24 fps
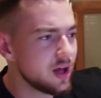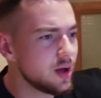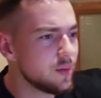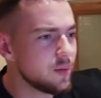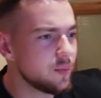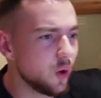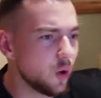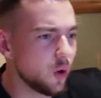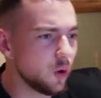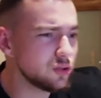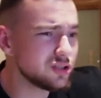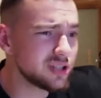
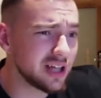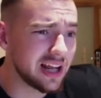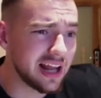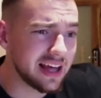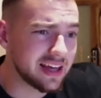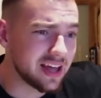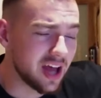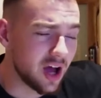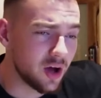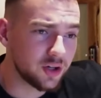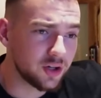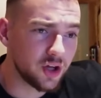But also,
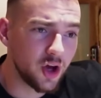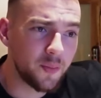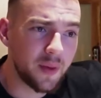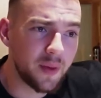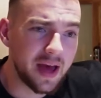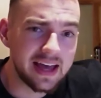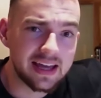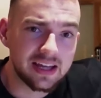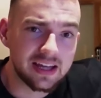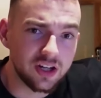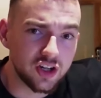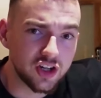like, I would go
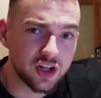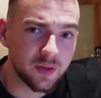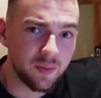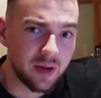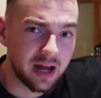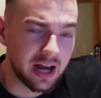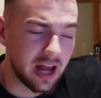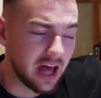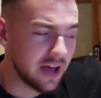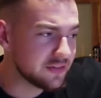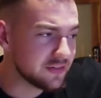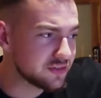back and look at my
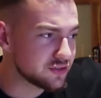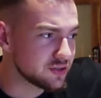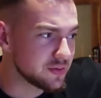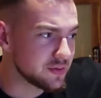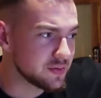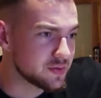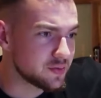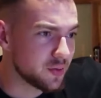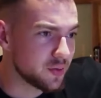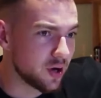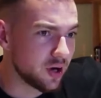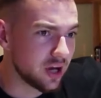live
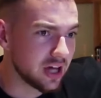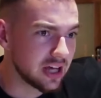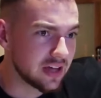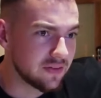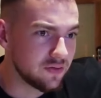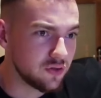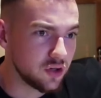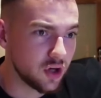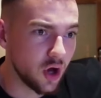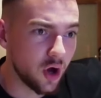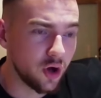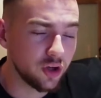streams, bro. Like, if
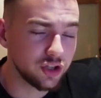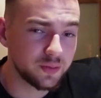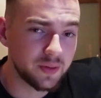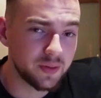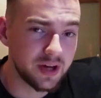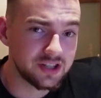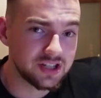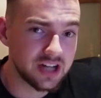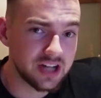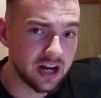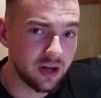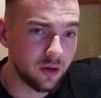you go onto
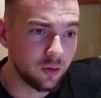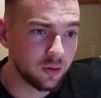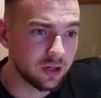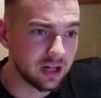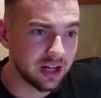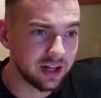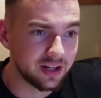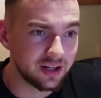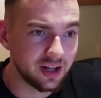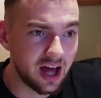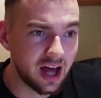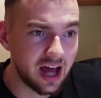my channel,
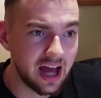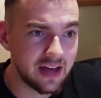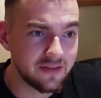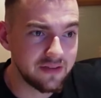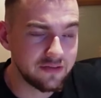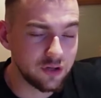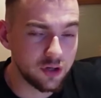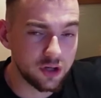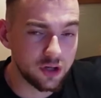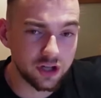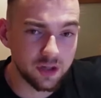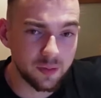click
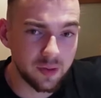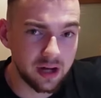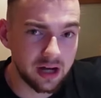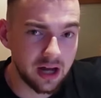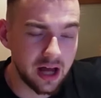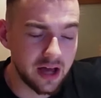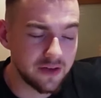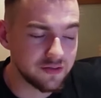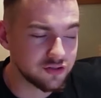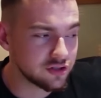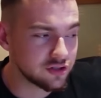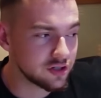live, you look at my
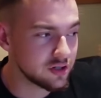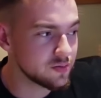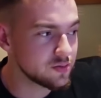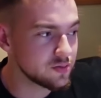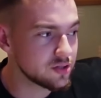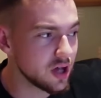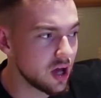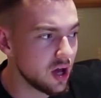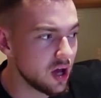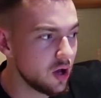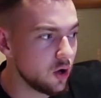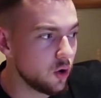live
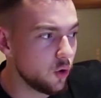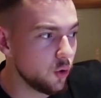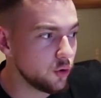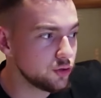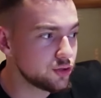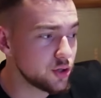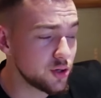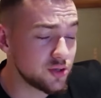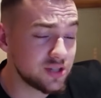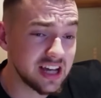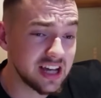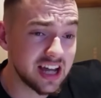streams.
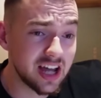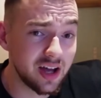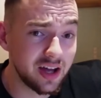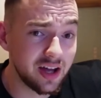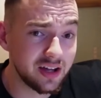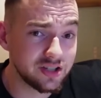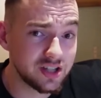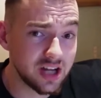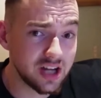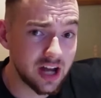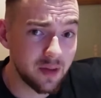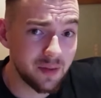Also, check
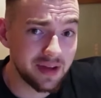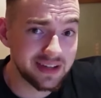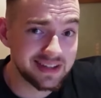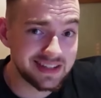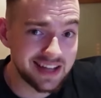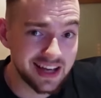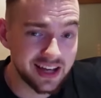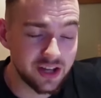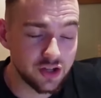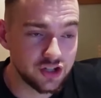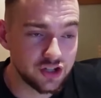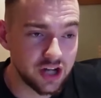out my
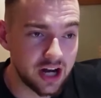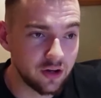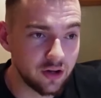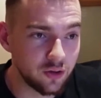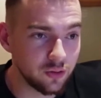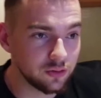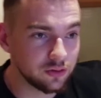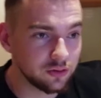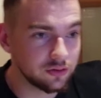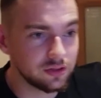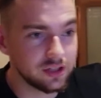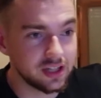second
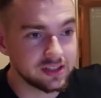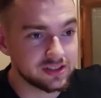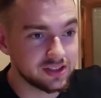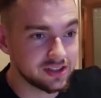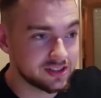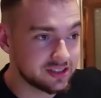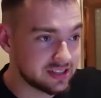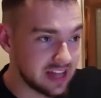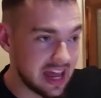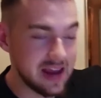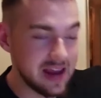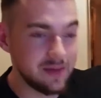channel. It's the
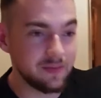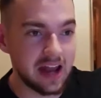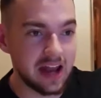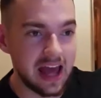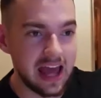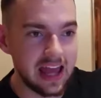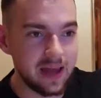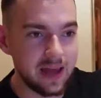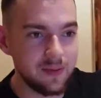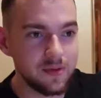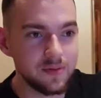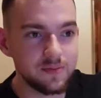same
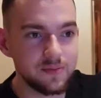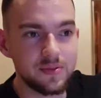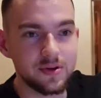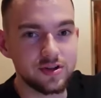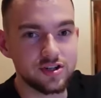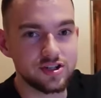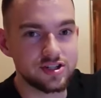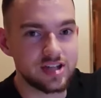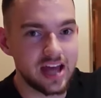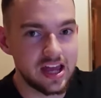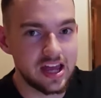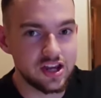name, but
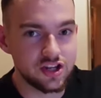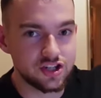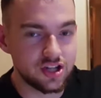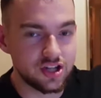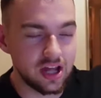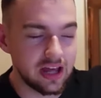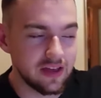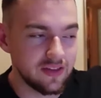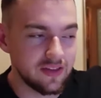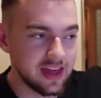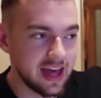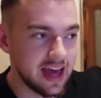just
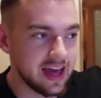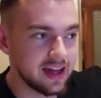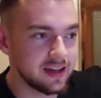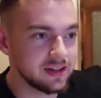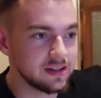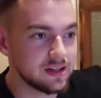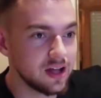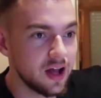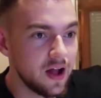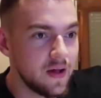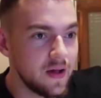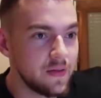HD at the
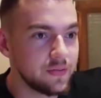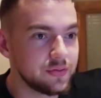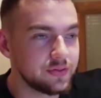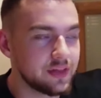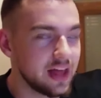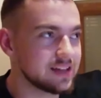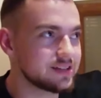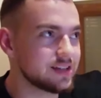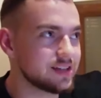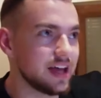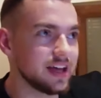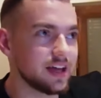end.
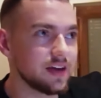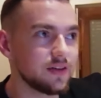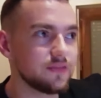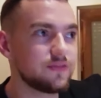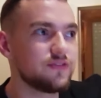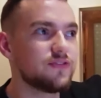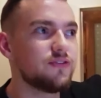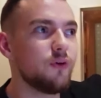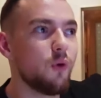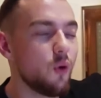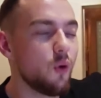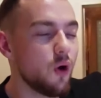There's like
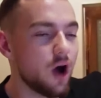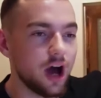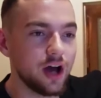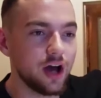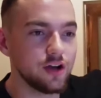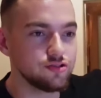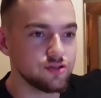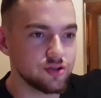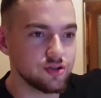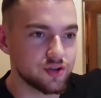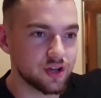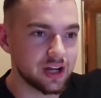
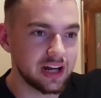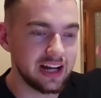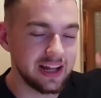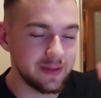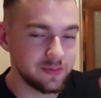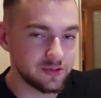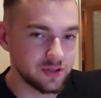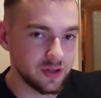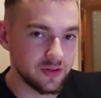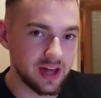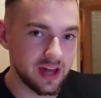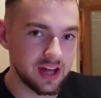400
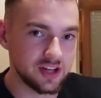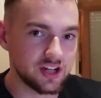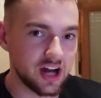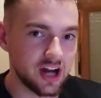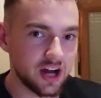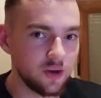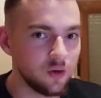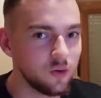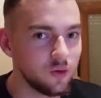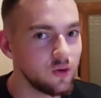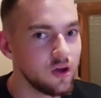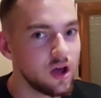clips on that
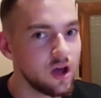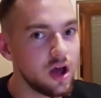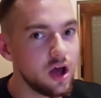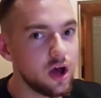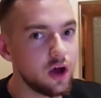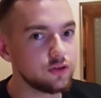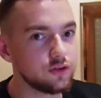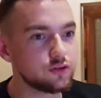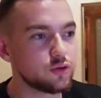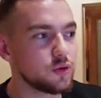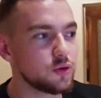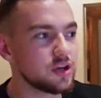channel
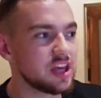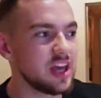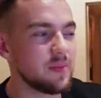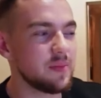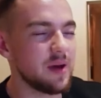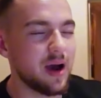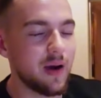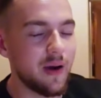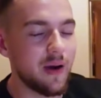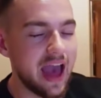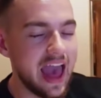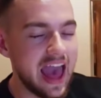talking
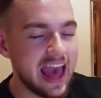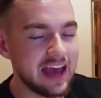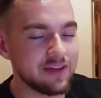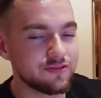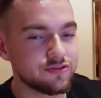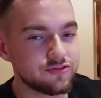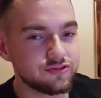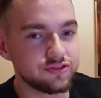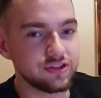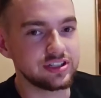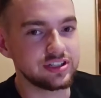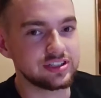about
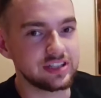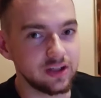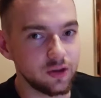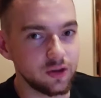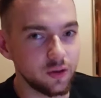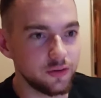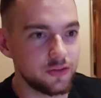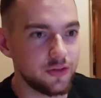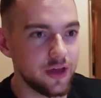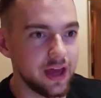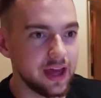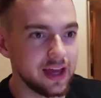every
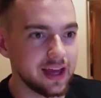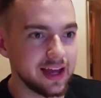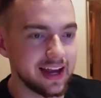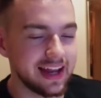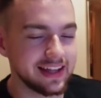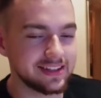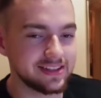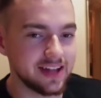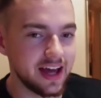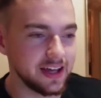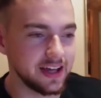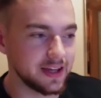single thing. And
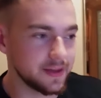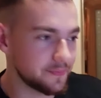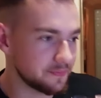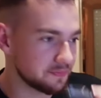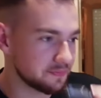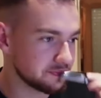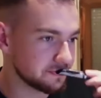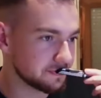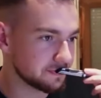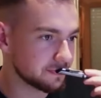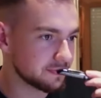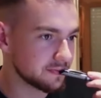it's like,
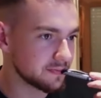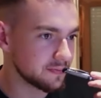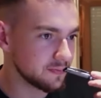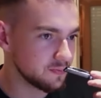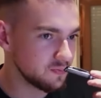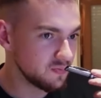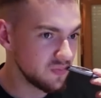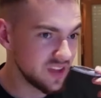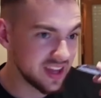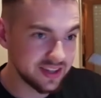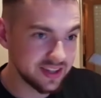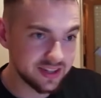
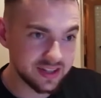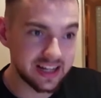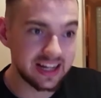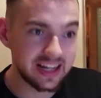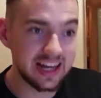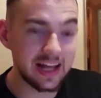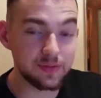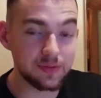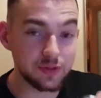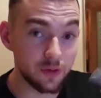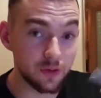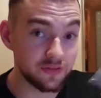it's
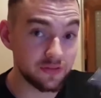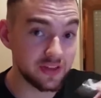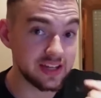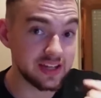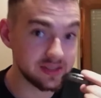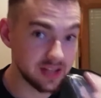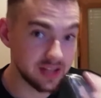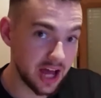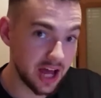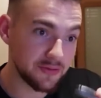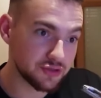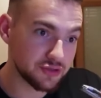clips of
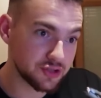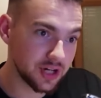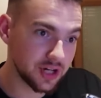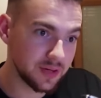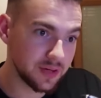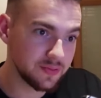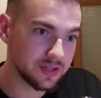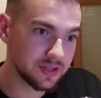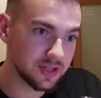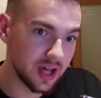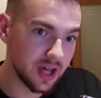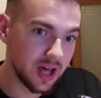these live
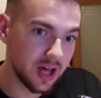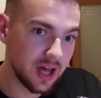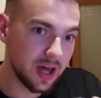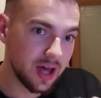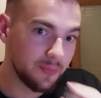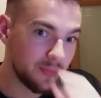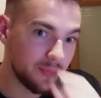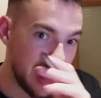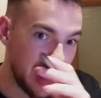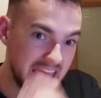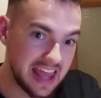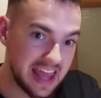streams,
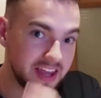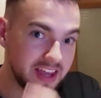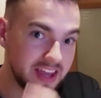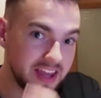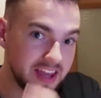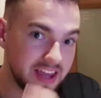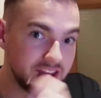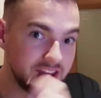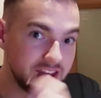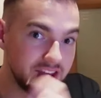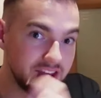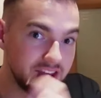but each
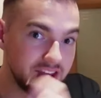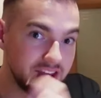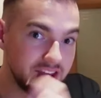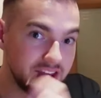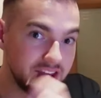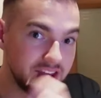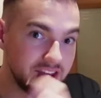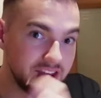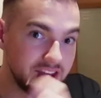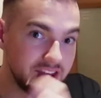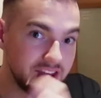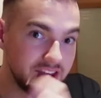and every single
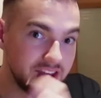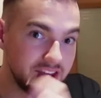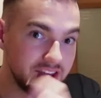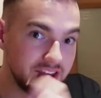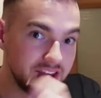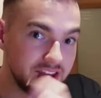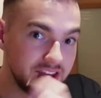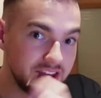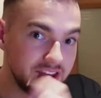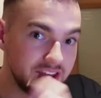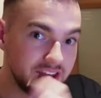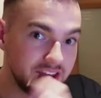question is
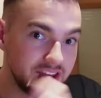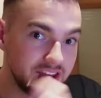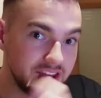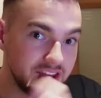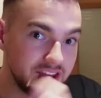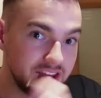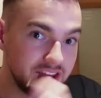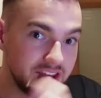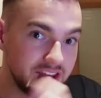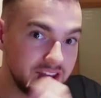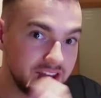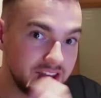cut
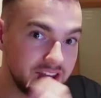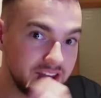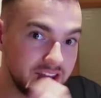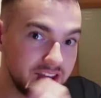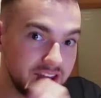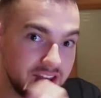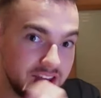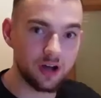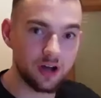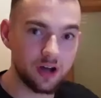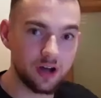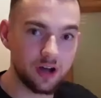up. I've got
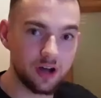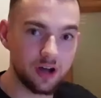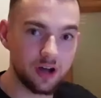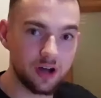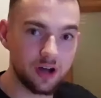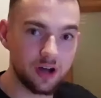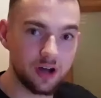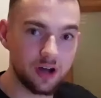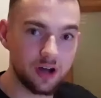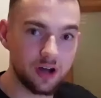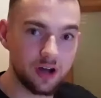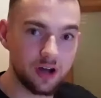guys that cut
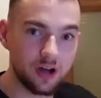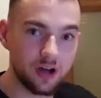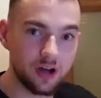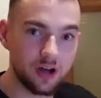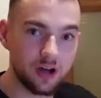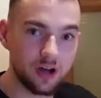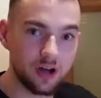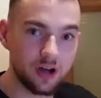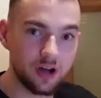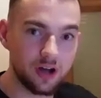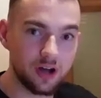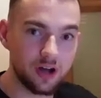up
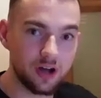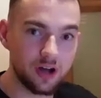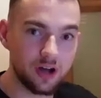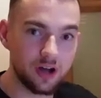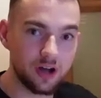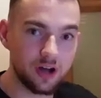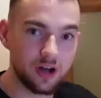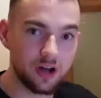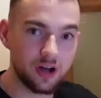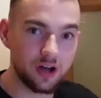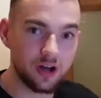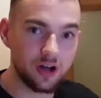
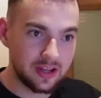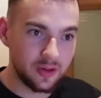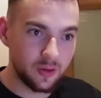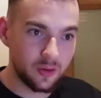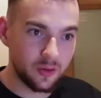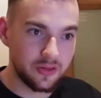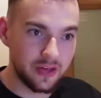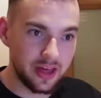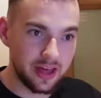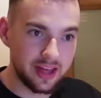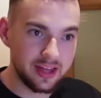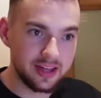each and every
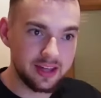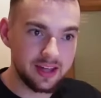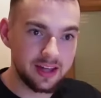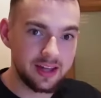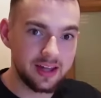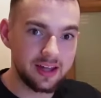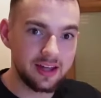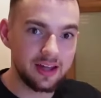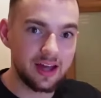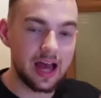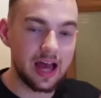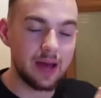single
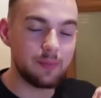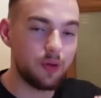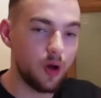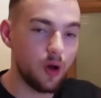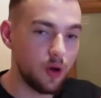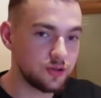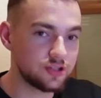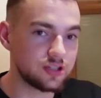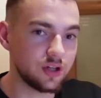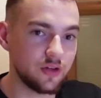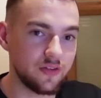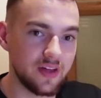thing and
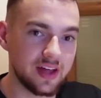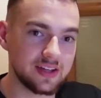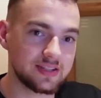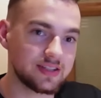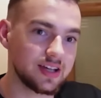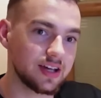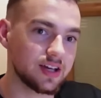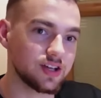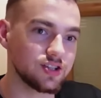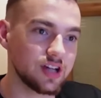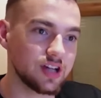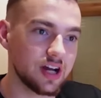post it on that
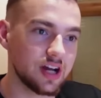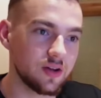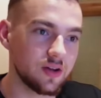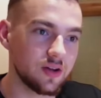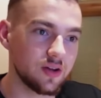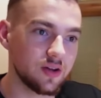second channel.